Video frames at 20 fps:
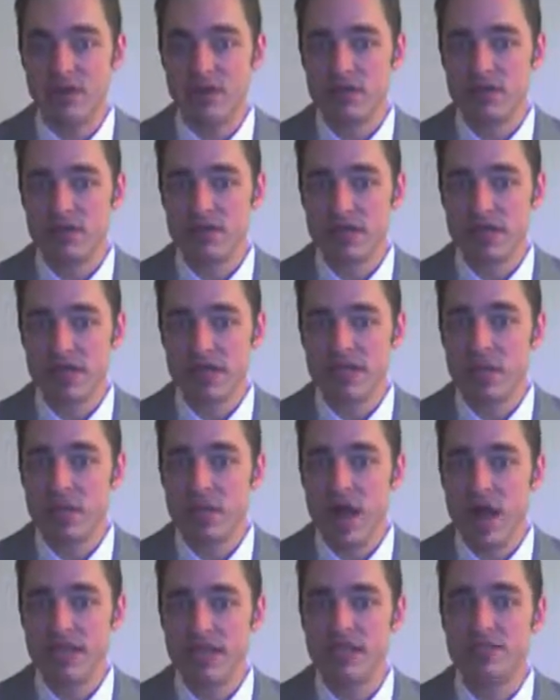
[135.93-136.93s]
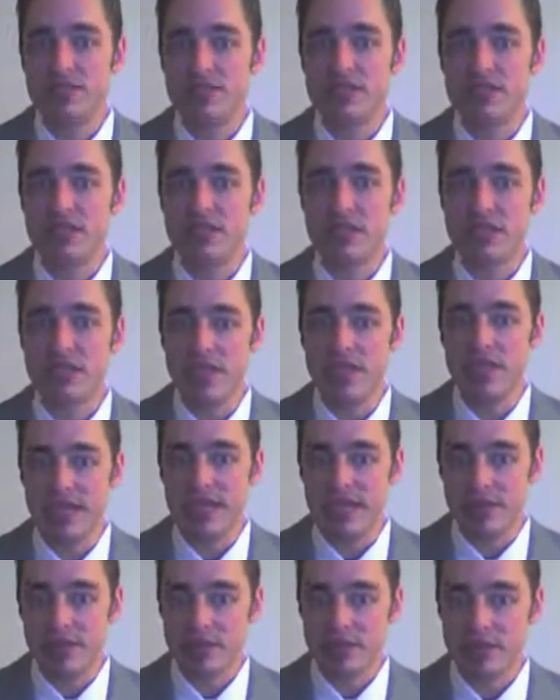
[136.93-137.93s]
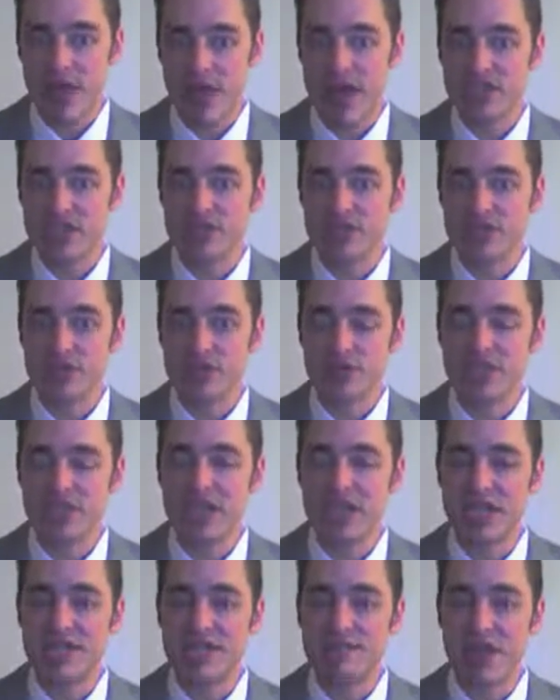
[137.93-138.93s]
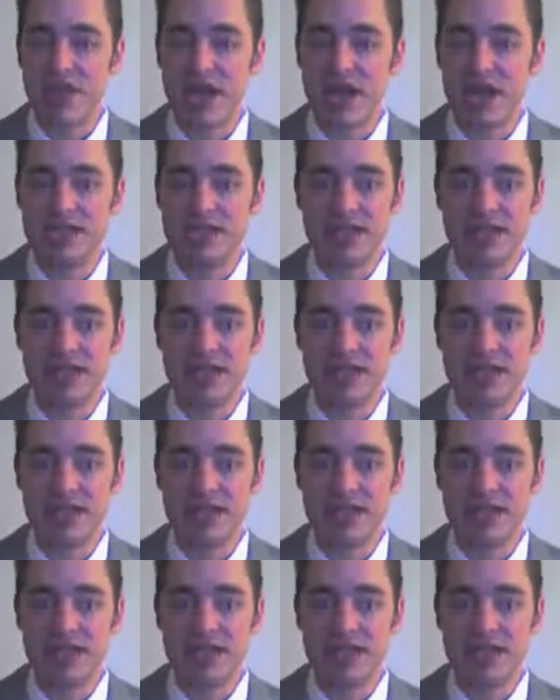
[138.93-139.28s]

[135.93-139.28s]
state of mind. He was in an irrational state of mind,